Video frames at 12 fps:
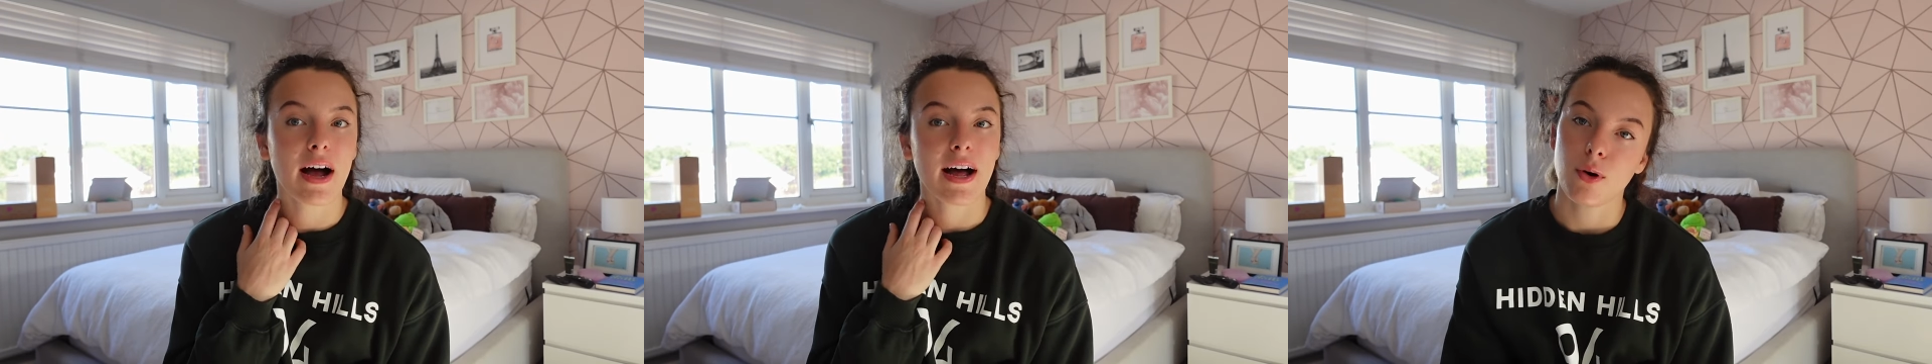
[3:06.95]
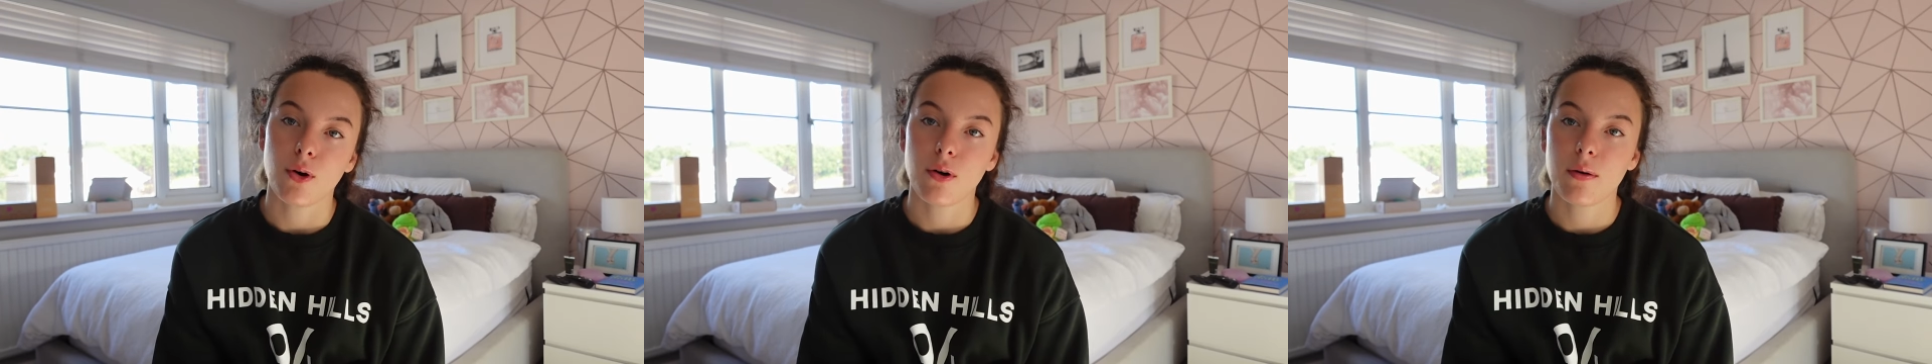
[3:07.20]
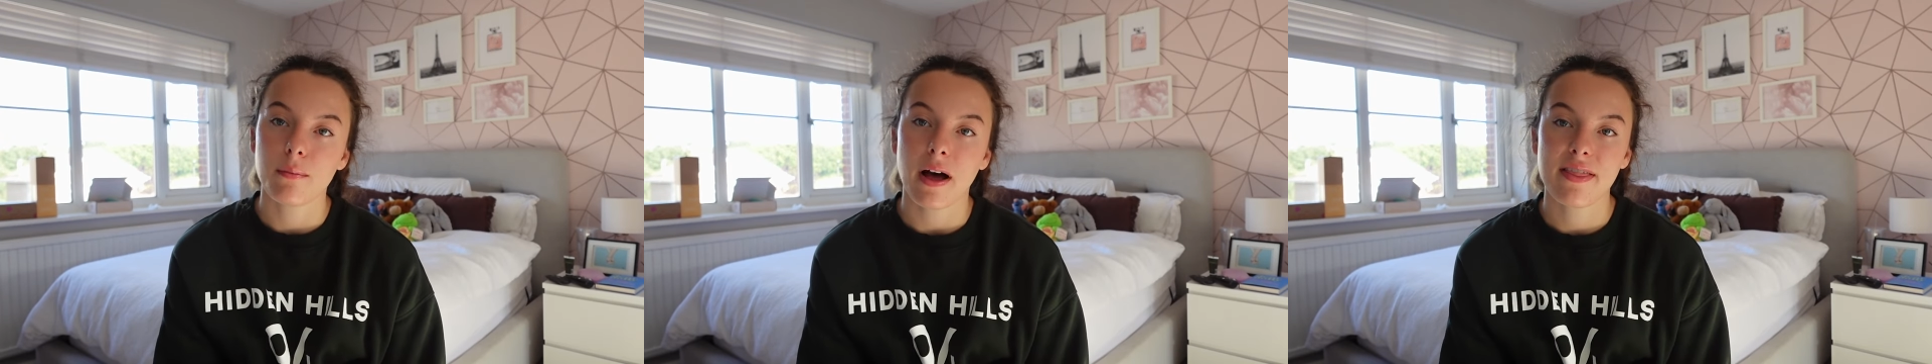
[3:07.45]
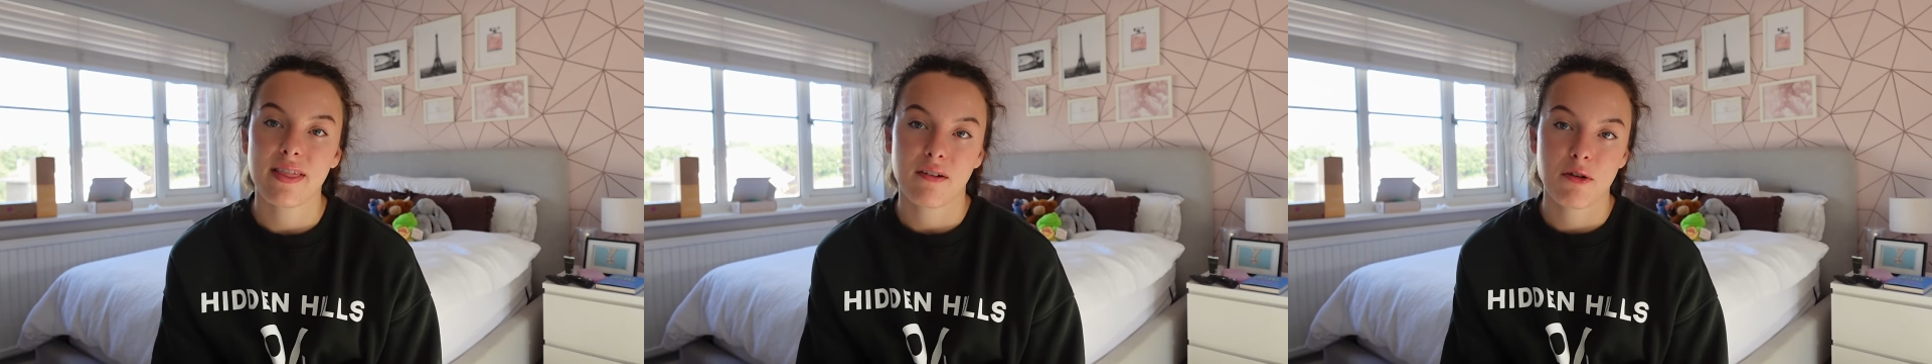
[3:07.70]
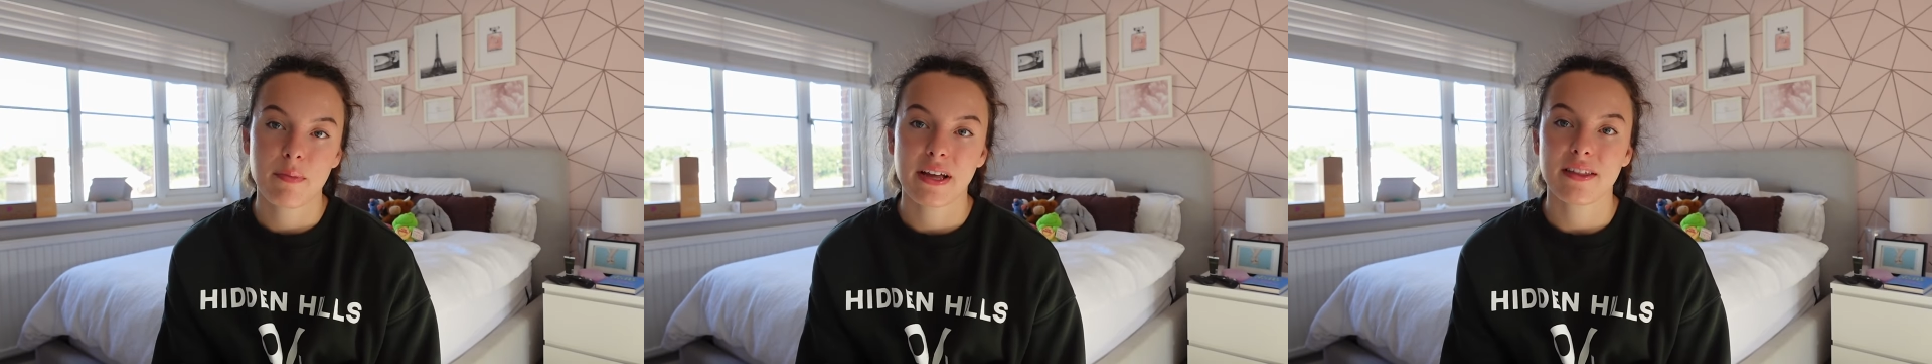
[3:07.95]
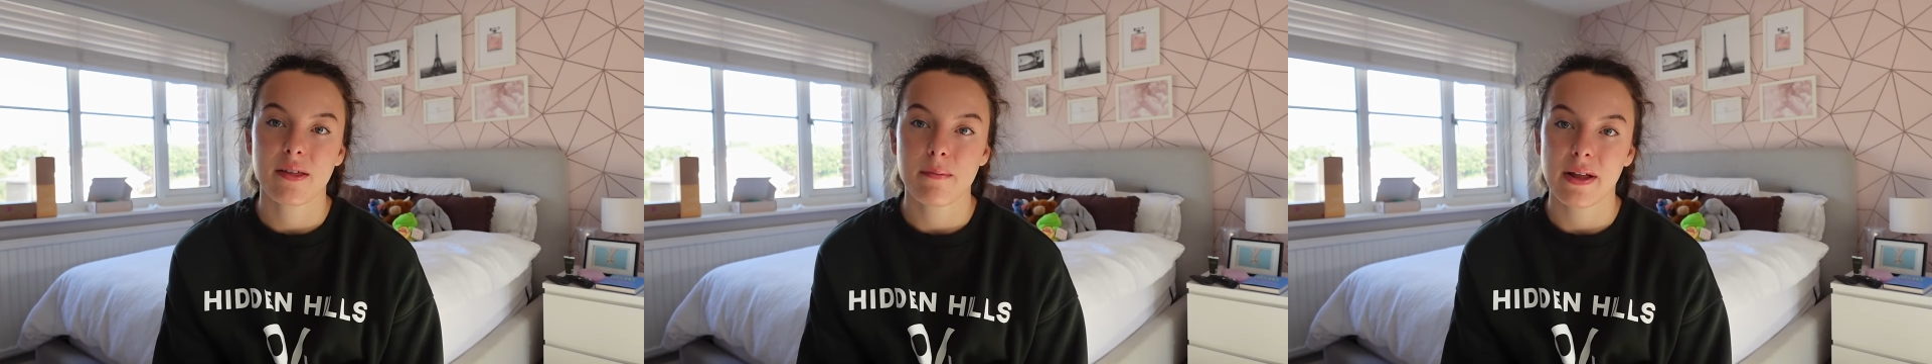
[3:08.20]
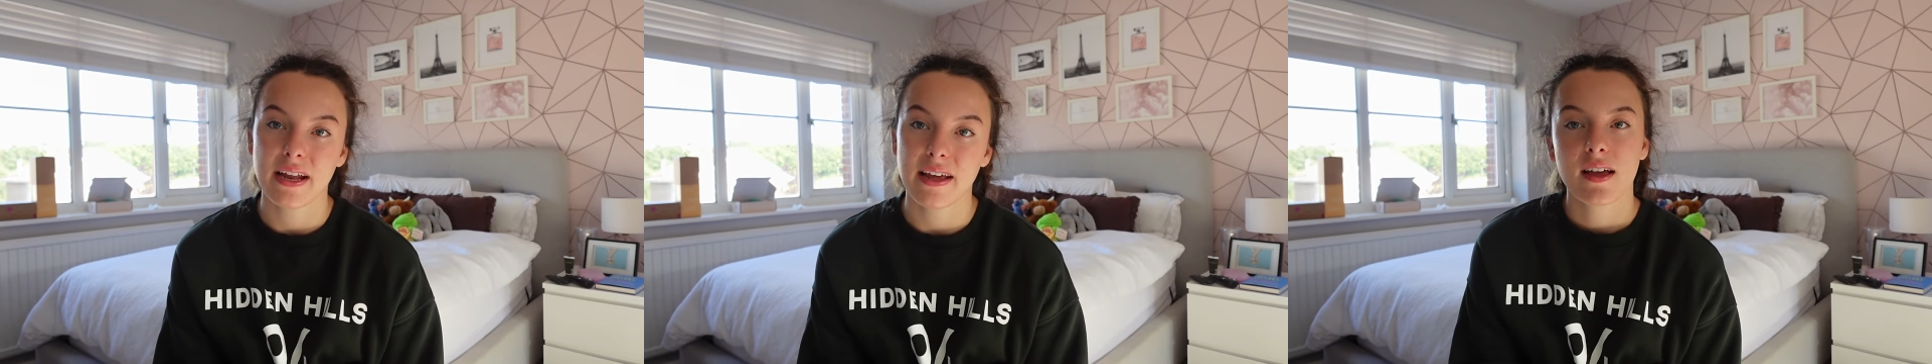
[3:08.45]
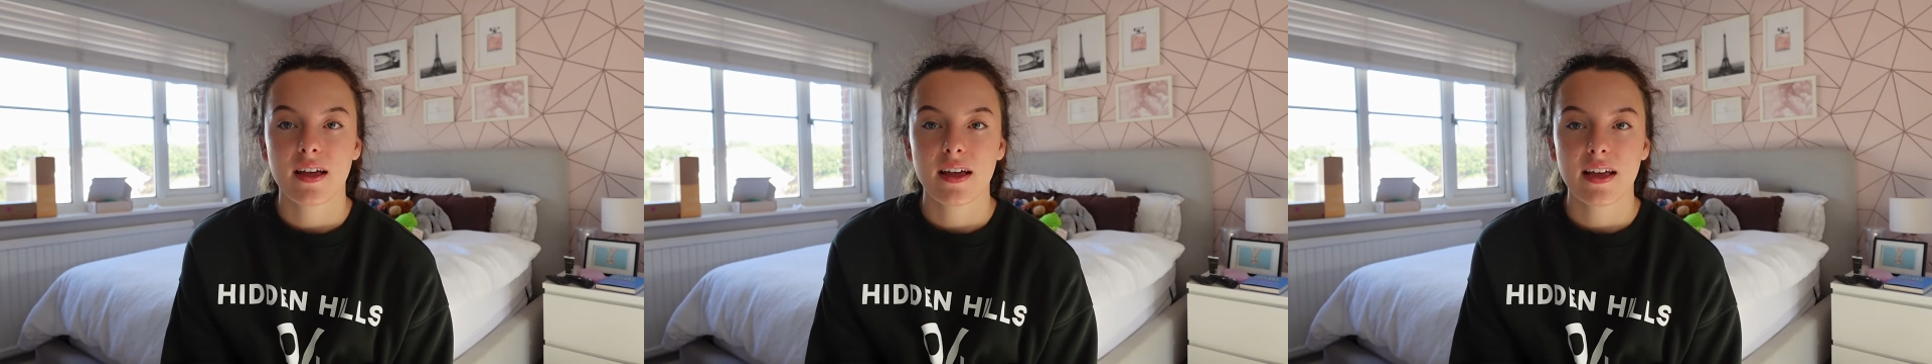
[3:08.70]
But my therapy at the minute,
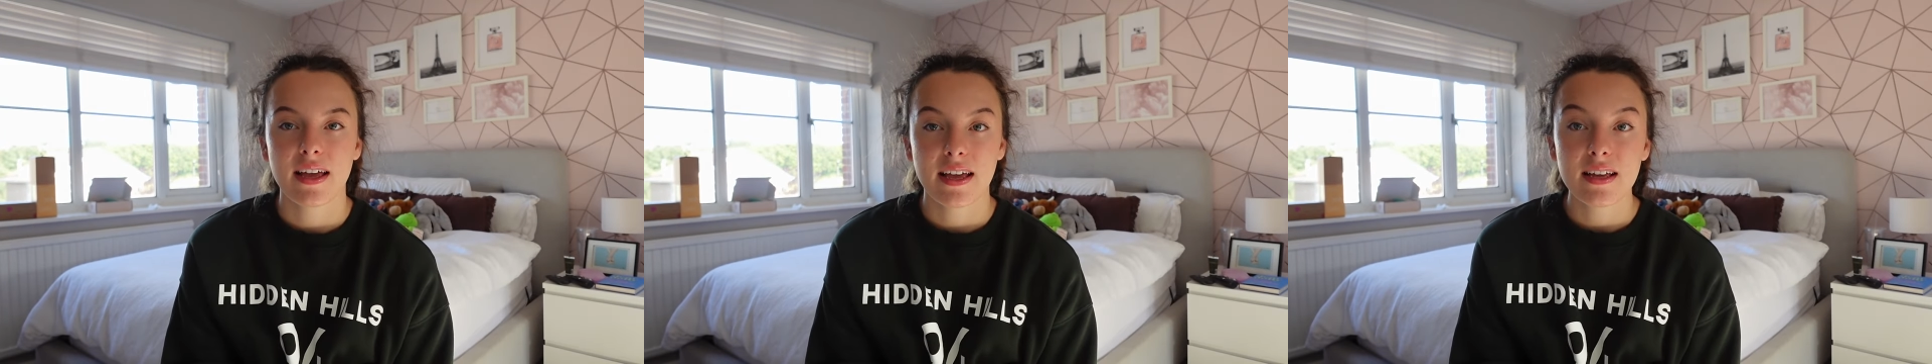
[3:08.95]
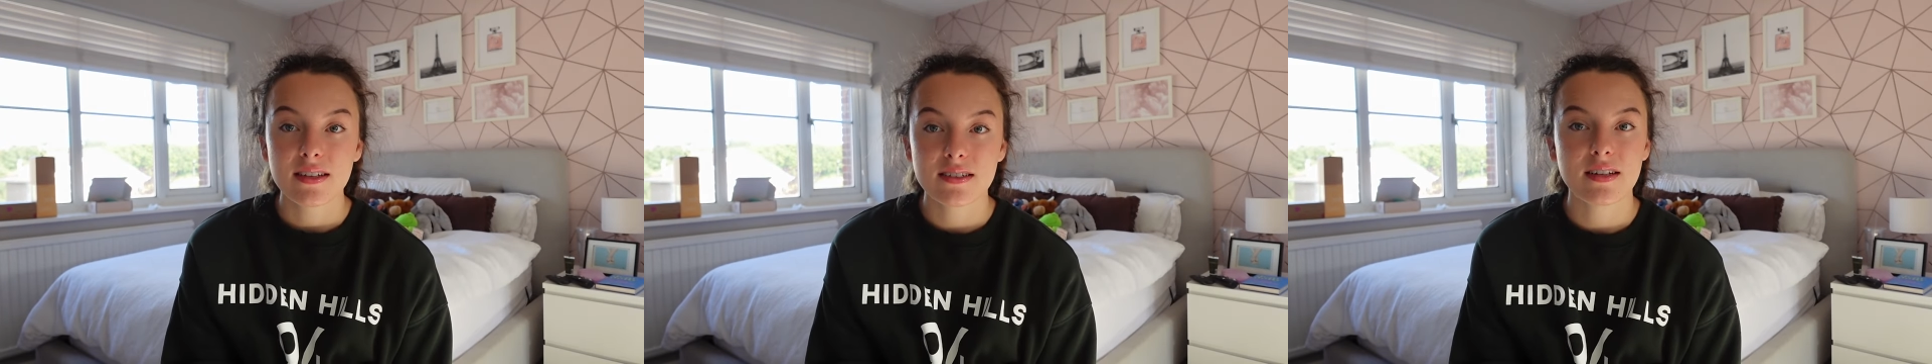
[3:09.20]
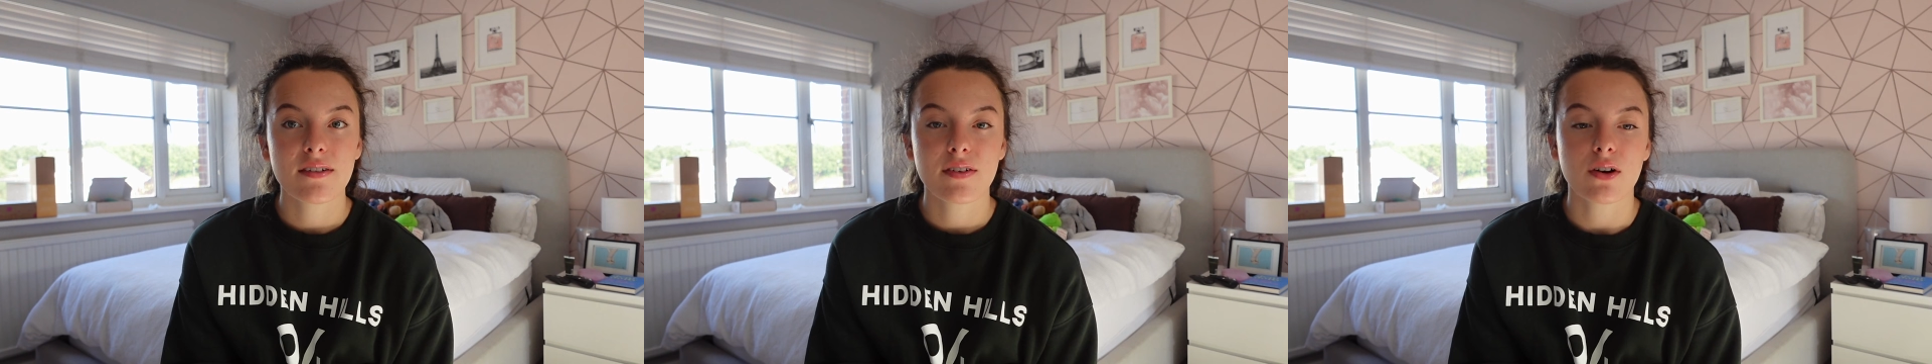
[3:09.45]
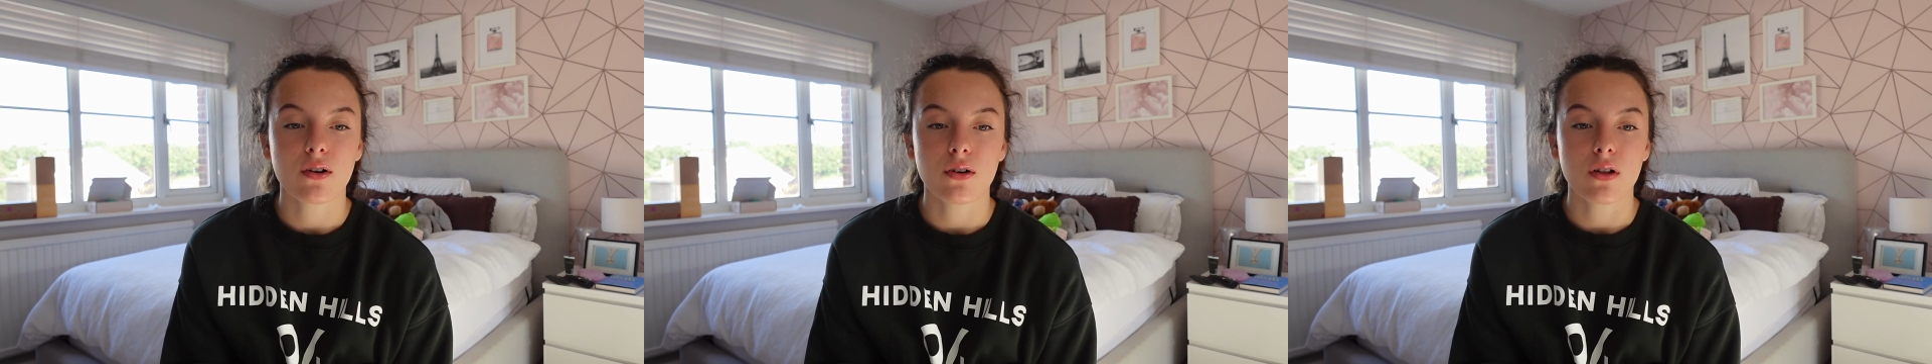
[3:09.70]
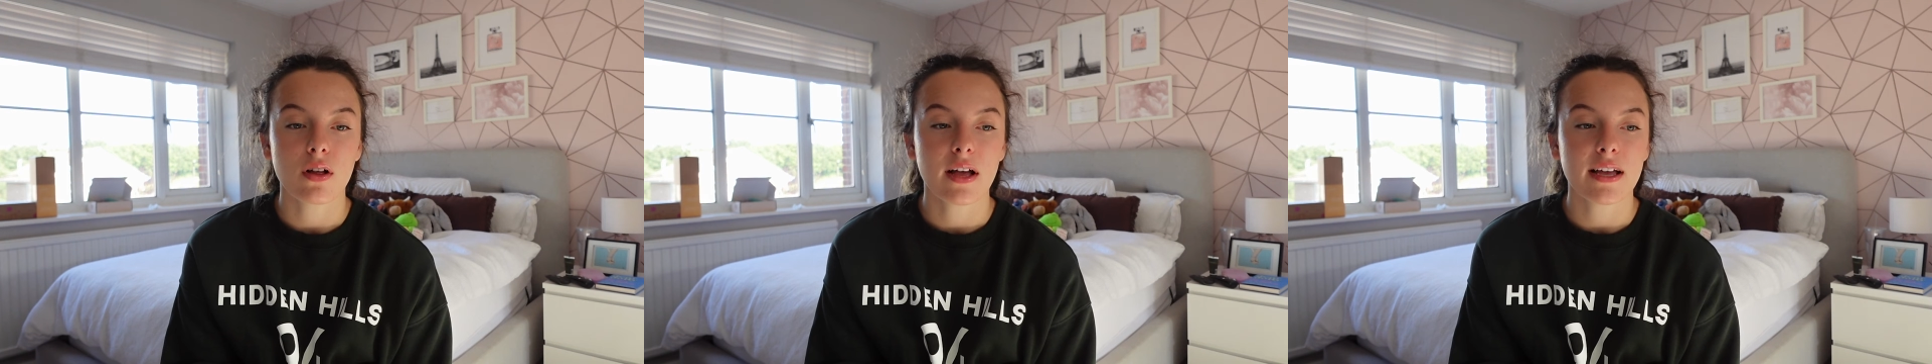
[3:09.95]
it is difficult.